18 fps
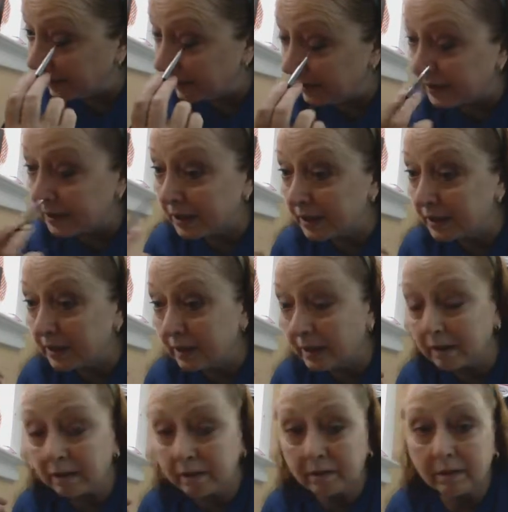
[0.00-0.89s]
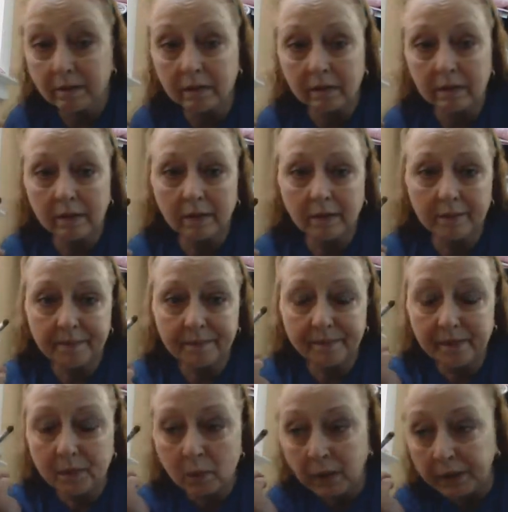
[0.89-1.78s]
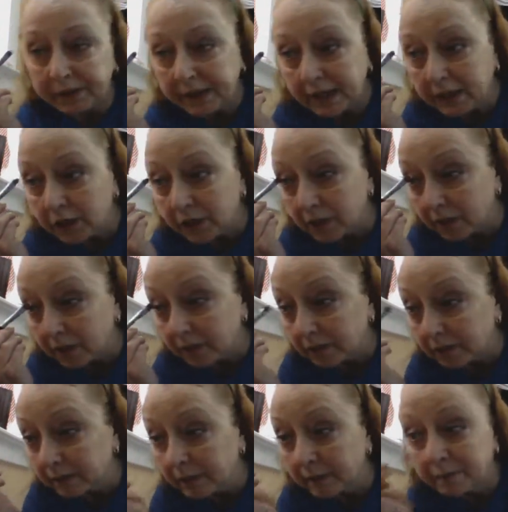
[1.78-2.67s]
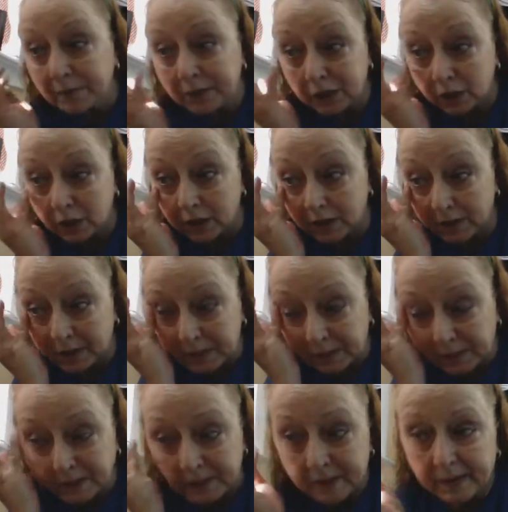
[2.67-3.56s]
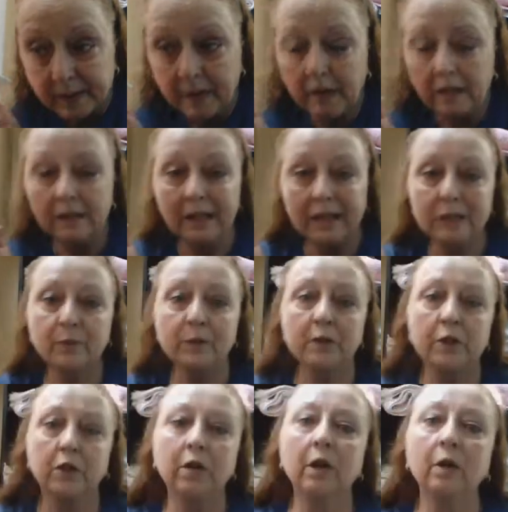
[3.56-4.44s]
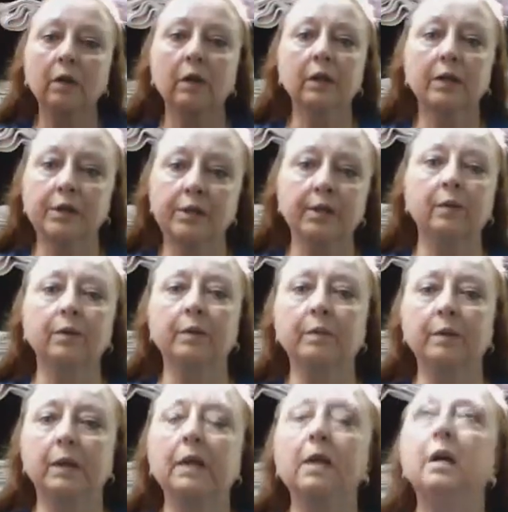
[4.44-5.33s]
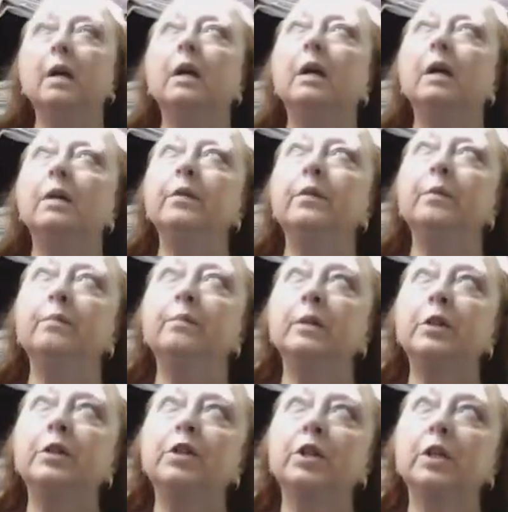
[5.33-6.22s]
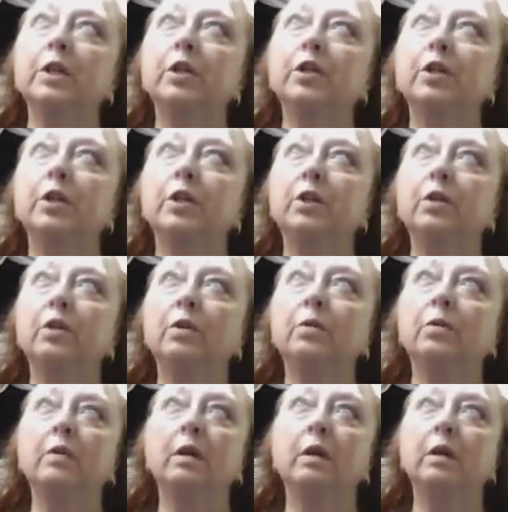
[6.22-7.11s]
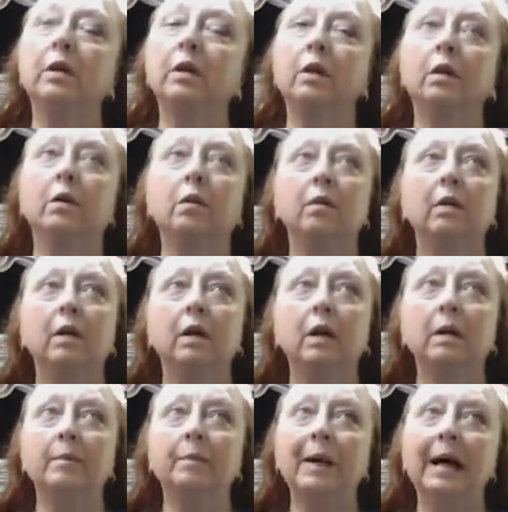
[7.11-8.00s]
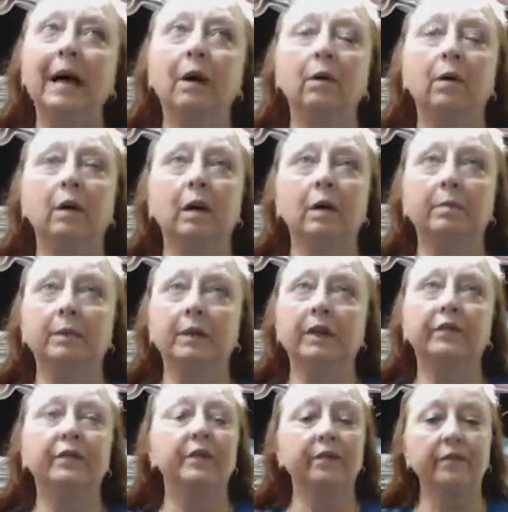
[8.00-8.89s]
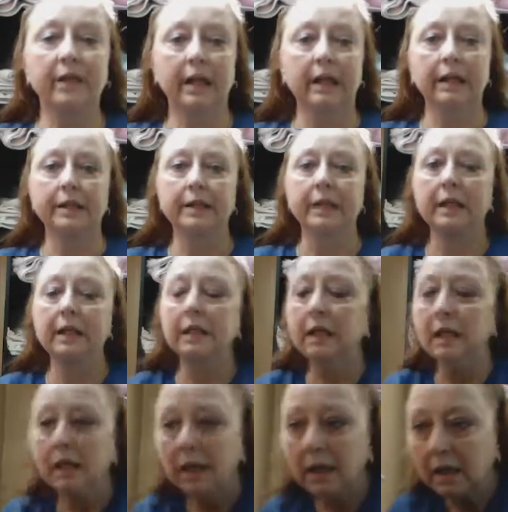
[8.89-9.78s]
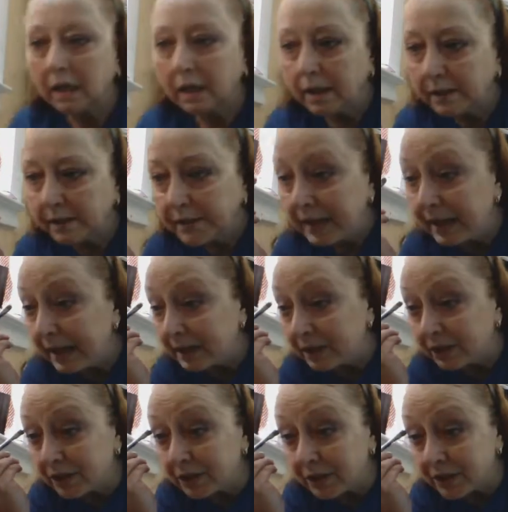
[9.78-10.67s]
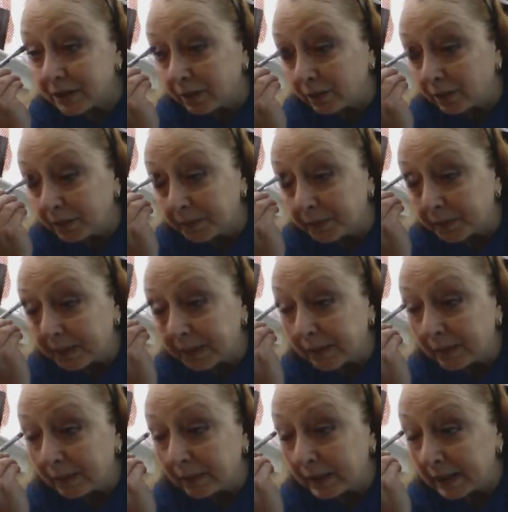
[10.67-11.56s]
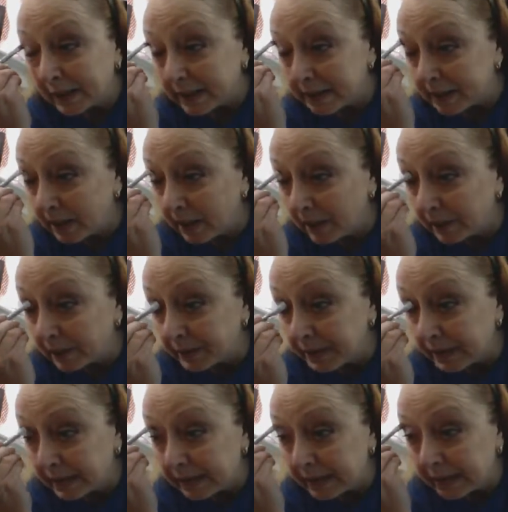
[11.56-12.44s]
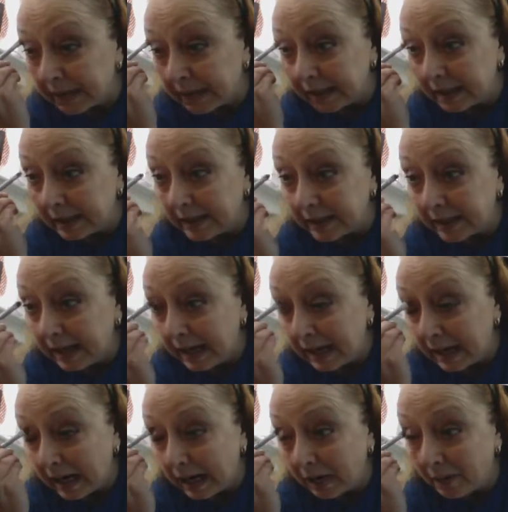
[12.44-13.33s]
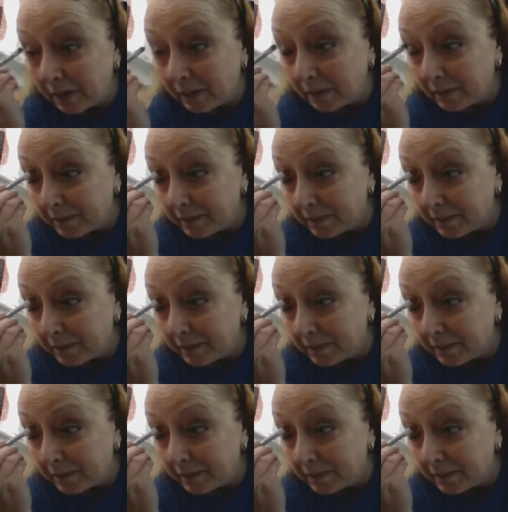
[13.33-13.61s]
this is what they do, their mission. That's what totally sold me. The mission to, empower, uplift, and validate. That just sold me. And when I saw what they did and how